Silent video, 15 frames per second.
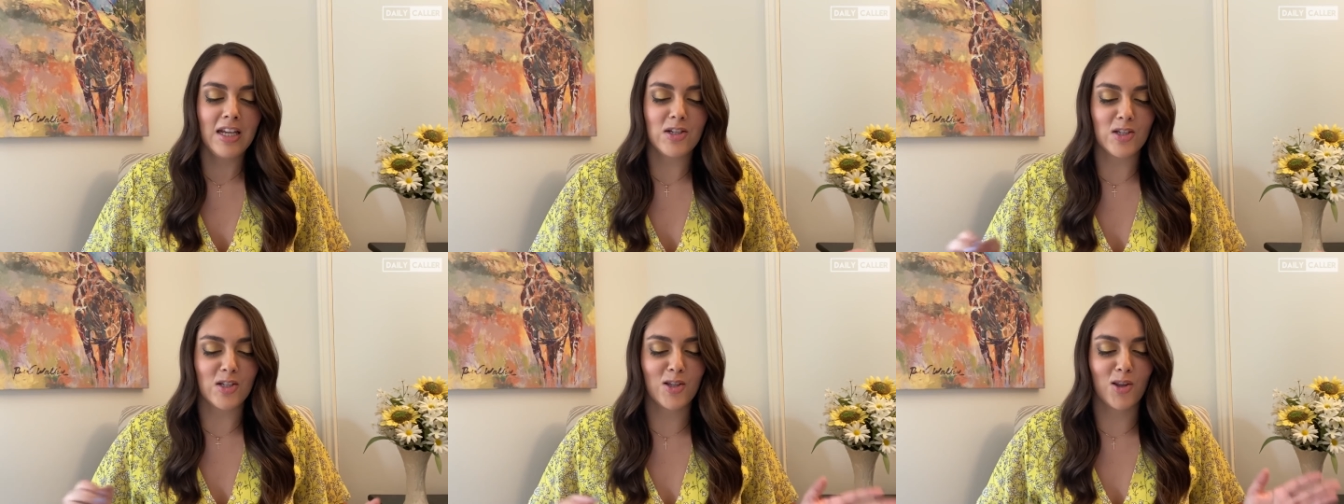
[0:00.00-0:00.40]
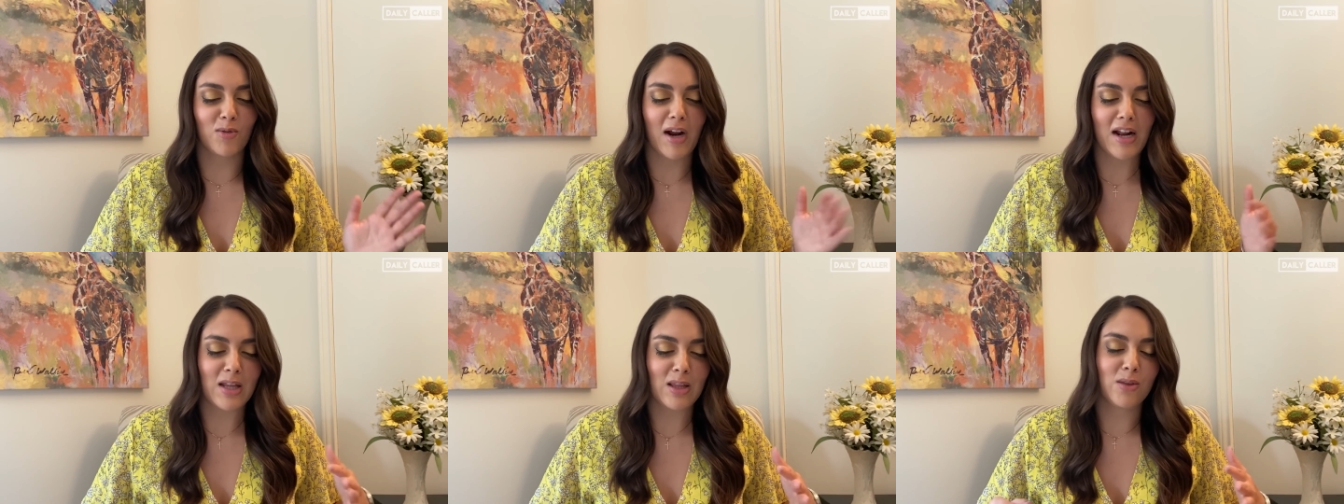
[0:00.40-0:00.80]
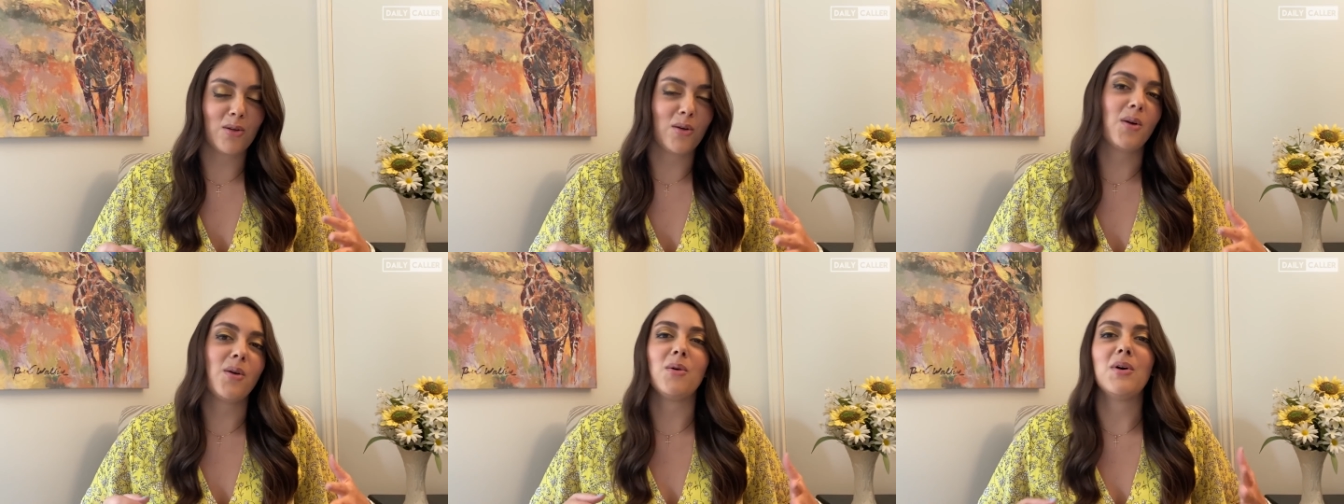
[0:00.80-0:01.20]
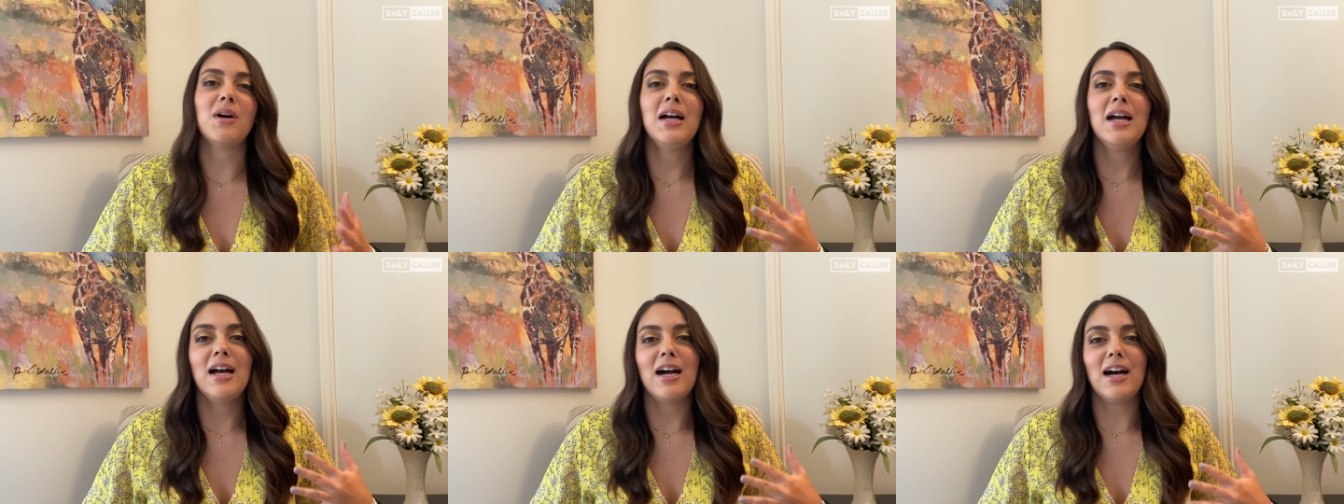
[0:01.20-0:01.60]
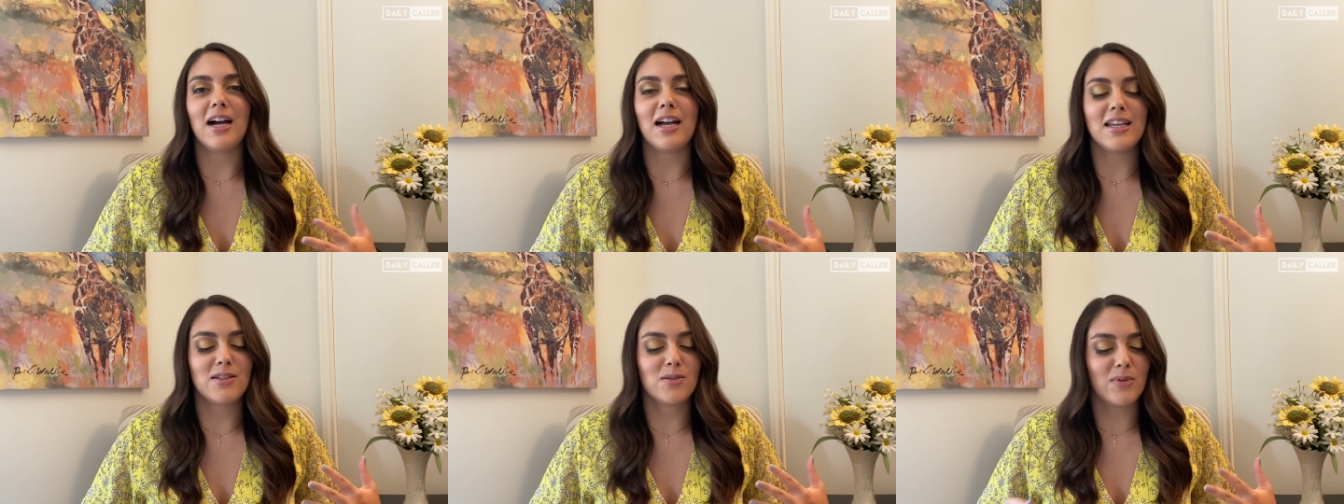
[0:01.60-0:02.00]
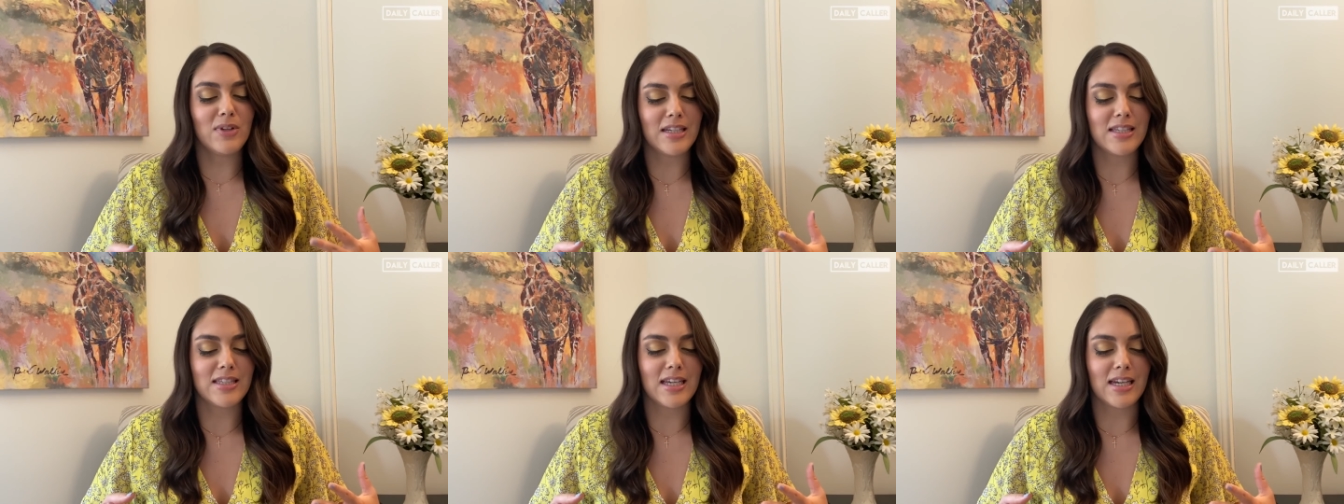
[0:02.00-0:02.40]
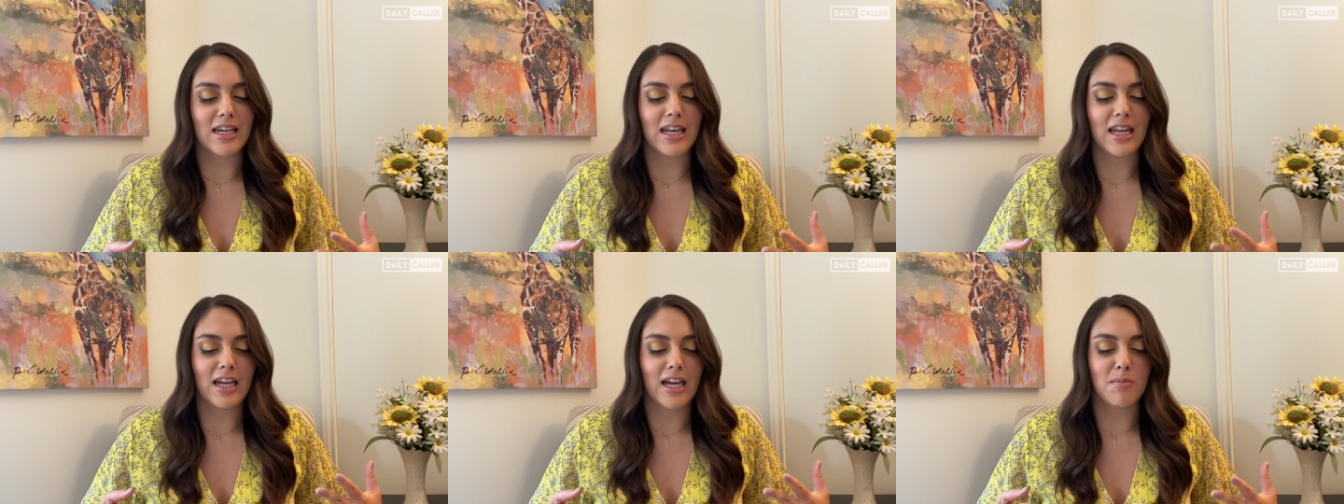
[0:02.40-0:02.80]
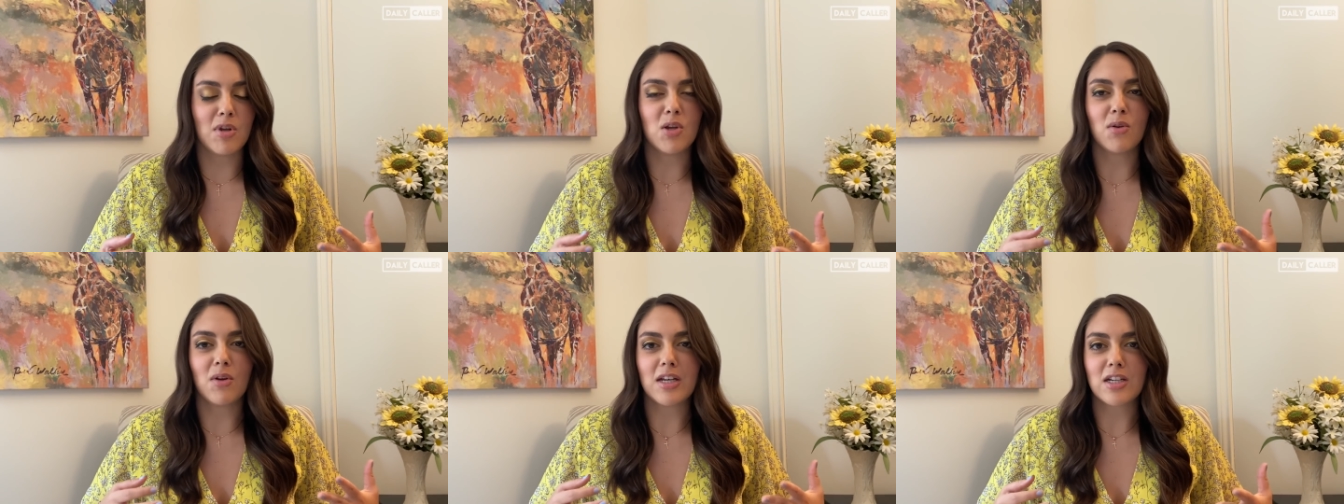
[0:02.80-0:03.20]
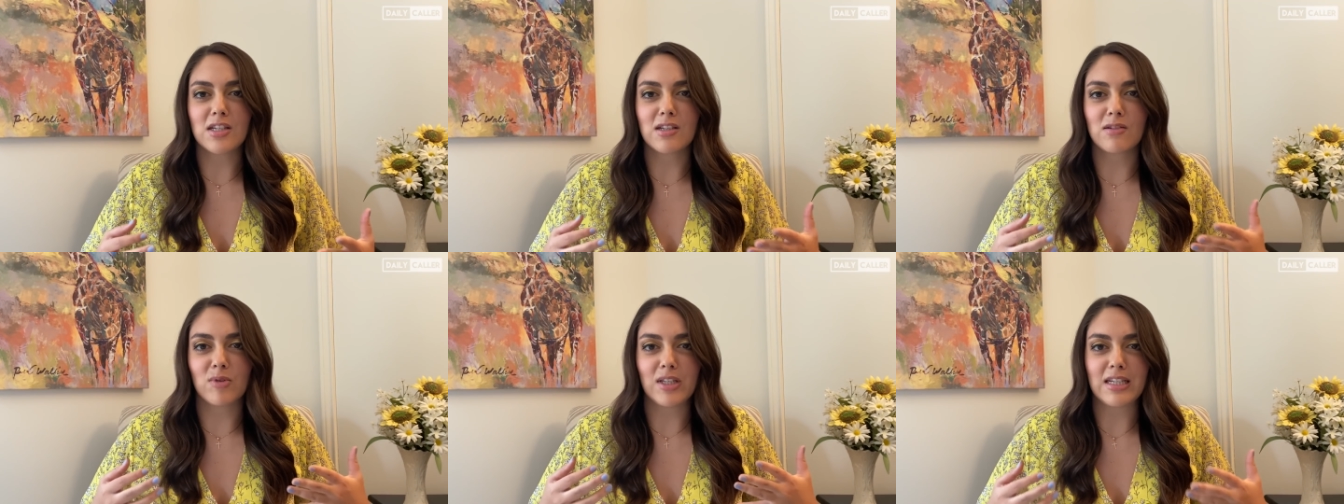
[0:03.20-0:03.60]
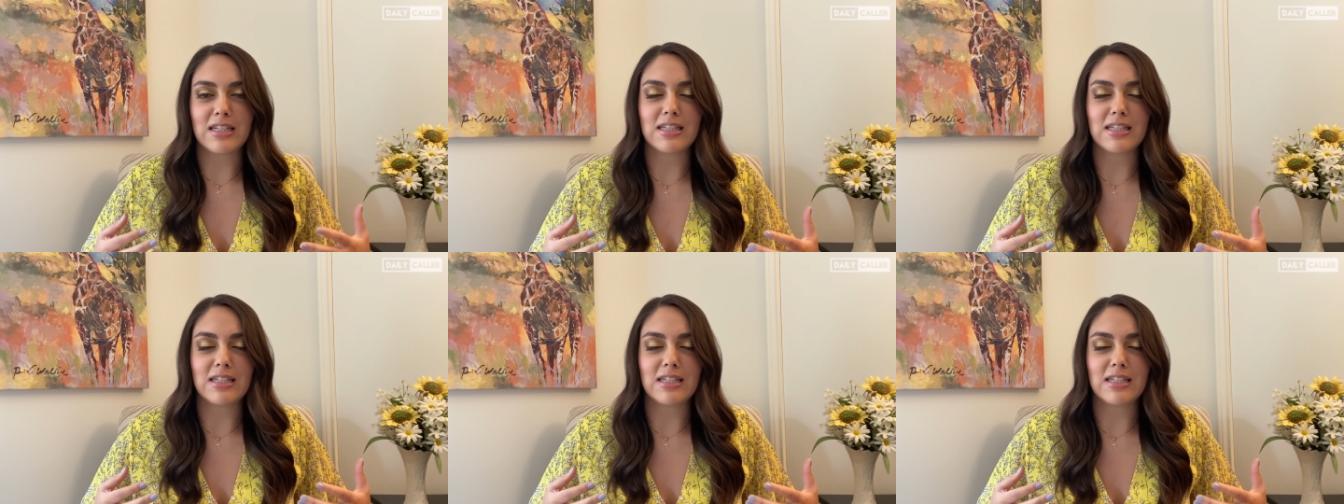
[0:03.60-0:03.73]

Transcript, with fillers: just threaded through. Uh, it's really sickening. I mean, you can just really